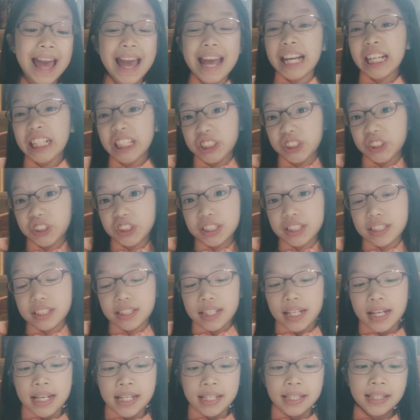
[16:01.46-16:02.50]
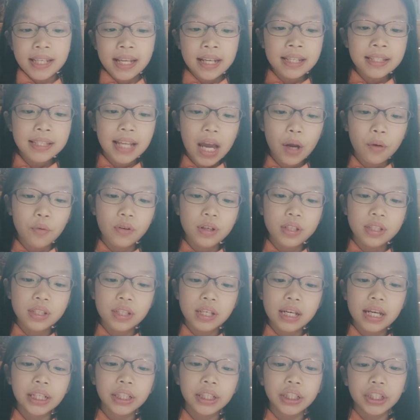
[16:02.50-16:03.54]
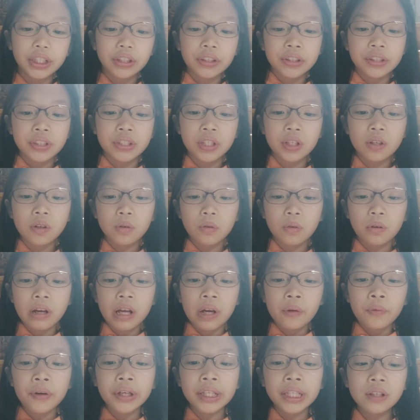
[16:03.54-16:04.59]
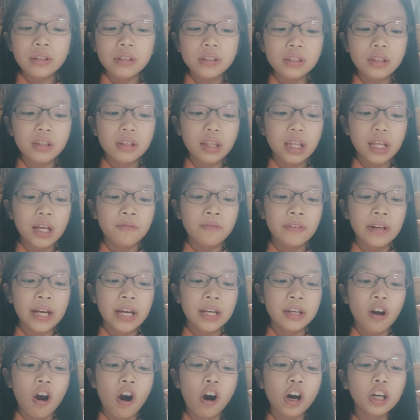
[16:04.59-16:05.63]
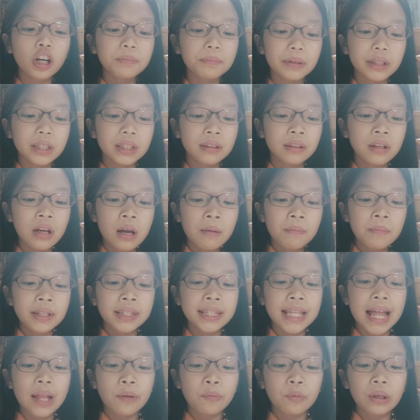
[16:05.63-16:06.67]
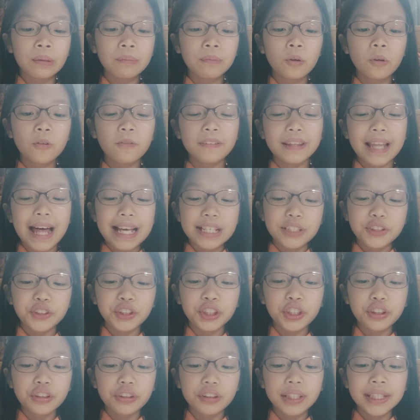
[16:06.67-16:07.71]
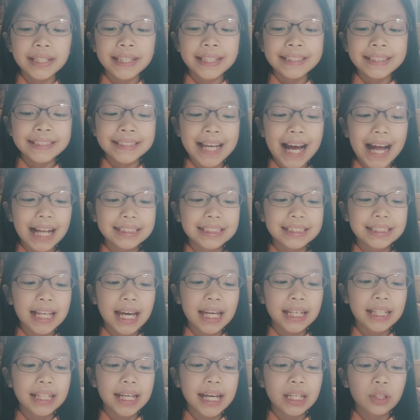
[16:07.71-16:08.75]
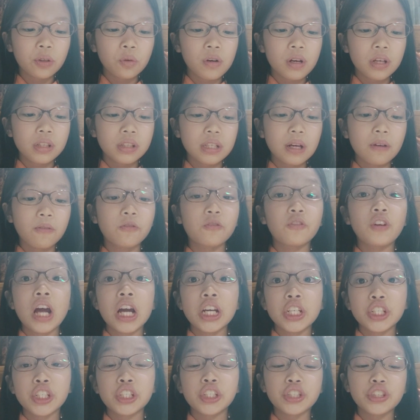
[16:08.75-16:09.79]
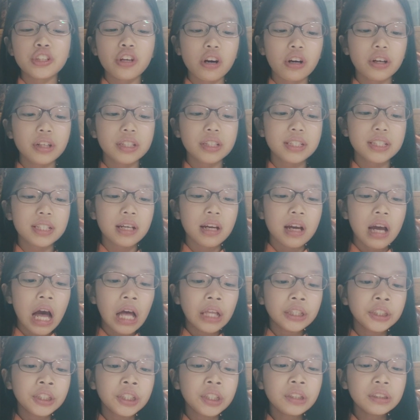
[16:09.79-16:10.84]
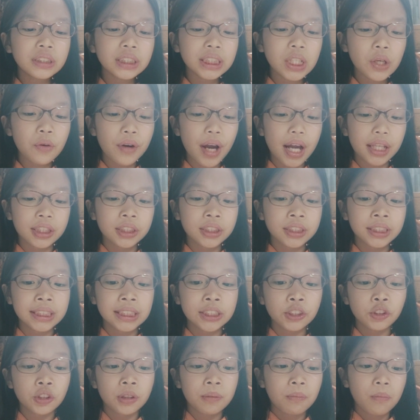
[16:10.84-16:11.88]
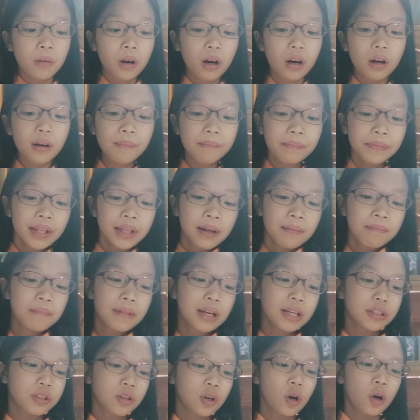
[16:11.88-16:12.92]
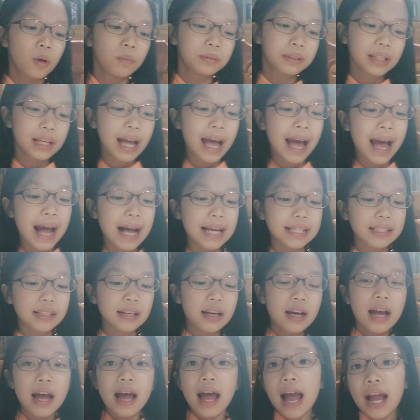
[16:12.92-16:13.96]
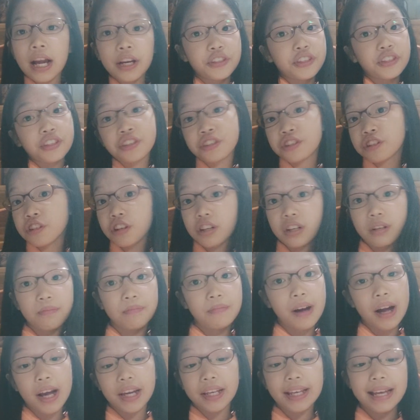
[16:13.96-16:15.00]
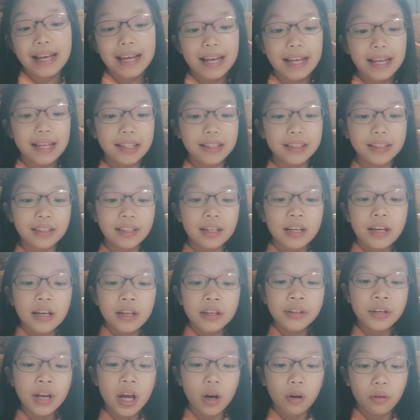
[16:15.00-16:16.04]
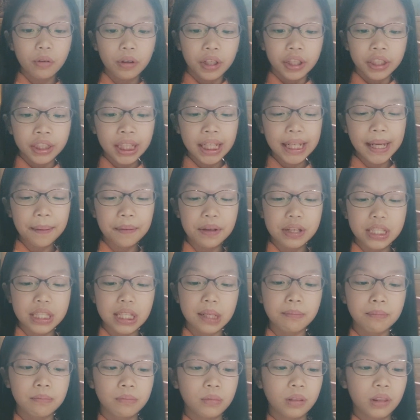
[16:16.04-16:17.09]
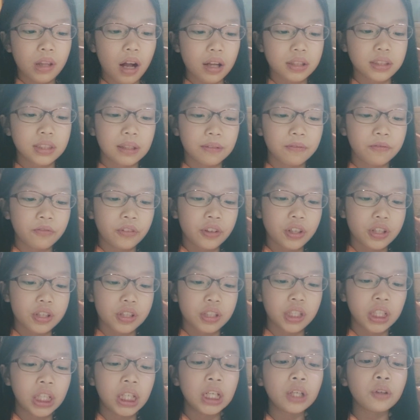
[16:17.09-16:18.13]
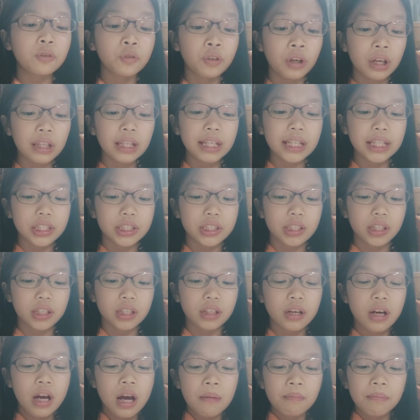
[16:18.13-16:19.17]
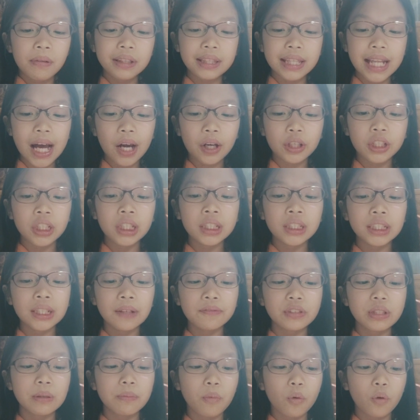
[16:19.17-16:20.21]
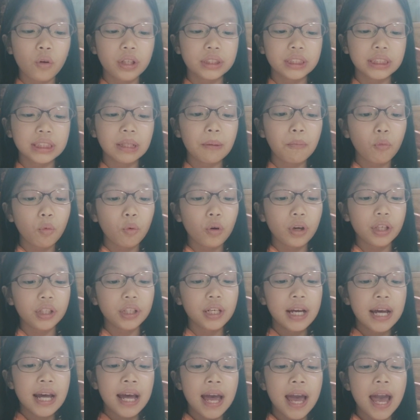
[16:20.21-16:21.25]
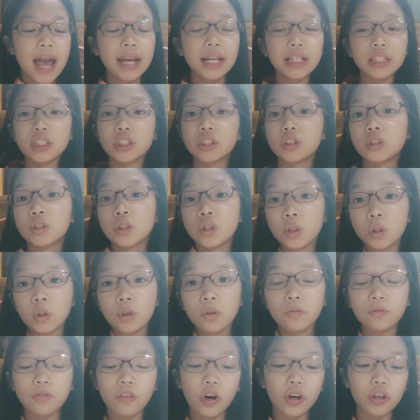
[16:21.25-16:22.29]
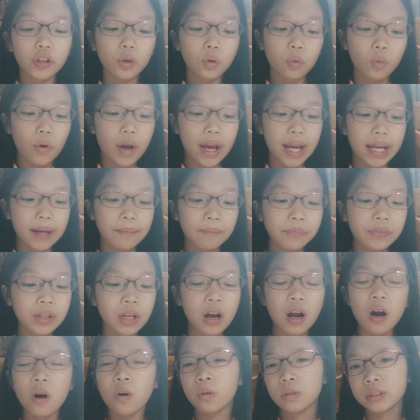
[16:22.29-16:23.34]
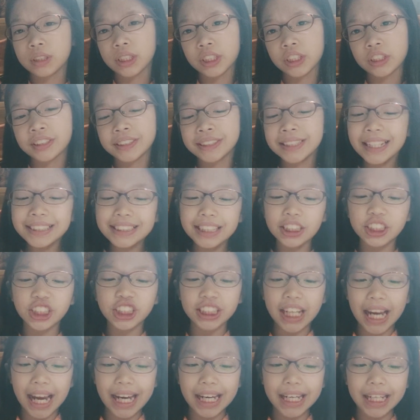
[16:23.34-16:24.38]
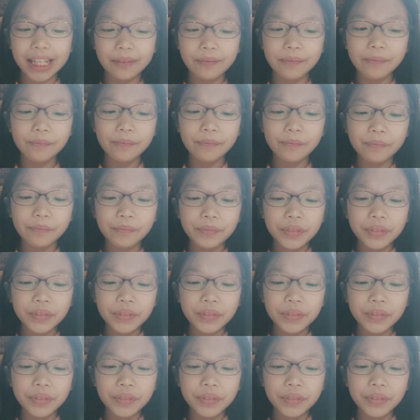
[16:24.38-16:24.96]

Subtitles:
Ages, since I was in year 2. We used to live in Auburn, but then we moved last year. Dad said it was a fresh start. You still get to see your mom? Miss Hope asked. I shook my head. No, she came to see me lots at first. She really did, but now she lives abroad somewhere, and it's too far away. Oh dear, that's a shame.